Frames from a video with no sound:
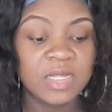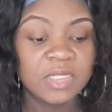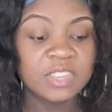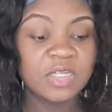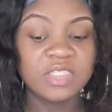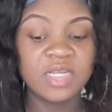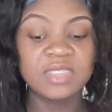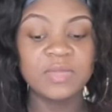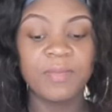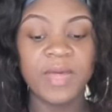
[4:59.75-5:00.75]
such
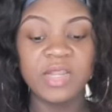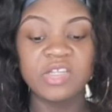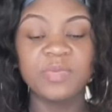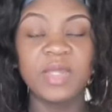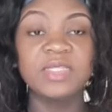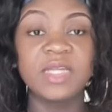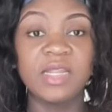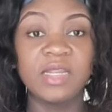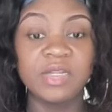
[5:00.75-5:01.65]
as management and